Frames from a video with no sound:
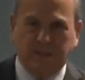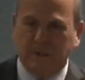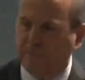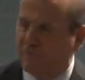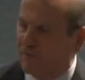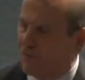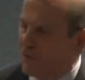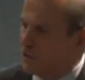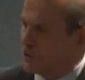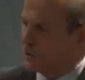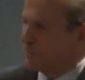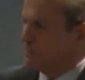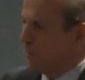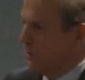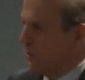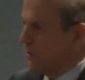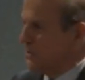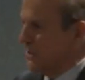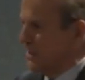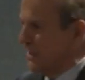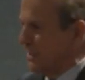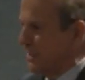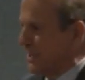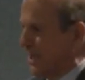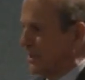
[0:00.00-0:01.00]
and the first
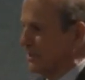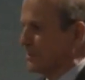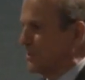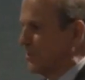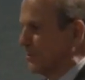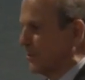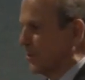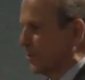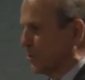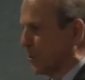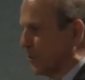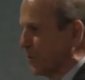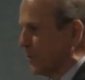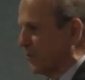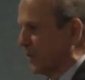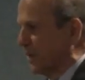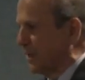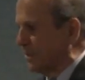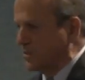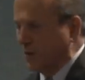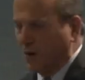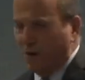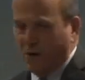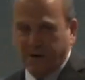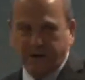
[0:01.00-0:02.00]
person to tell me what the two
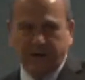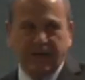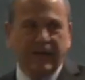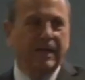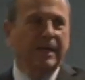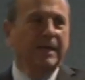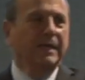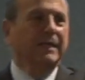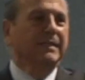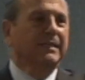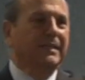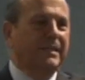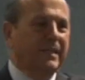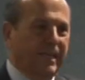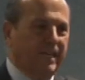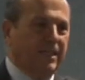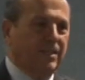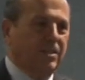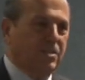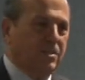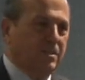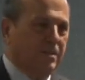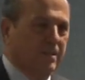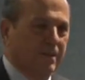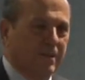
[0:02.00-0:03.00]
things are
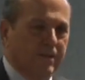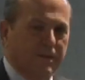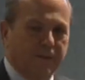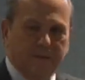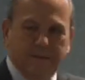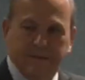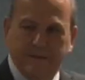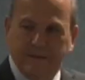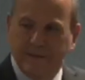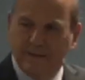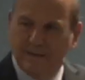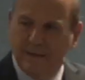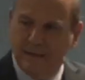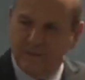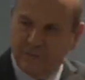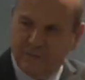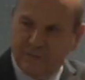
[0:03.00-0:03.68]
gets a